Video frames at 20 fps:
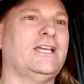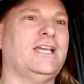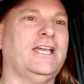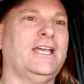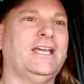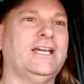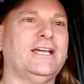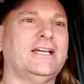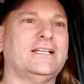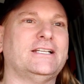
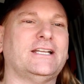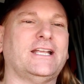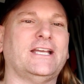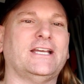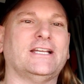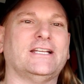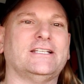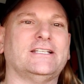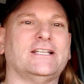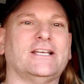
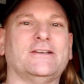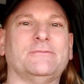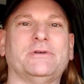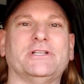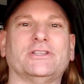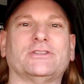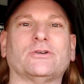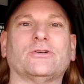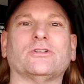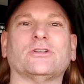and they've
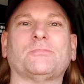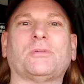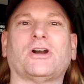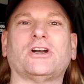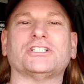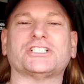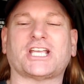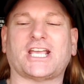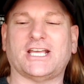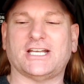been throwing the
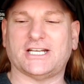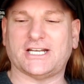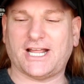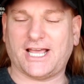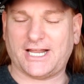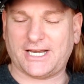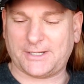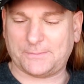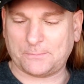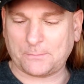parts cannon
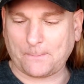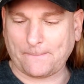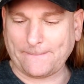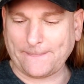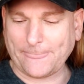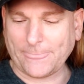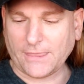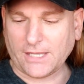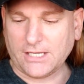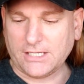at
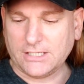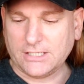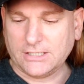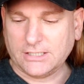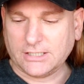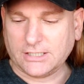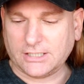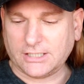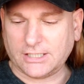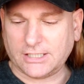
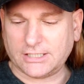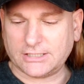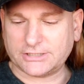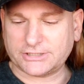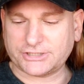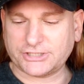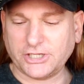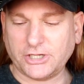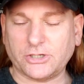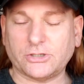it.
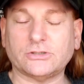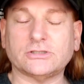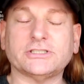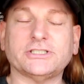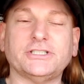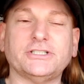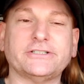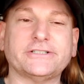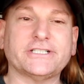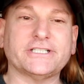So
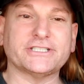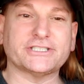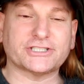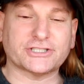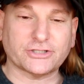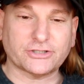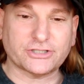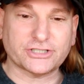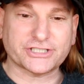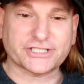here it is,
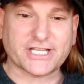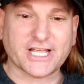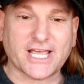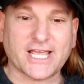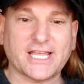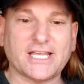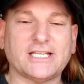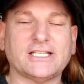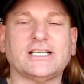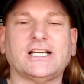
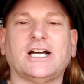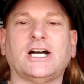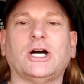Thursday.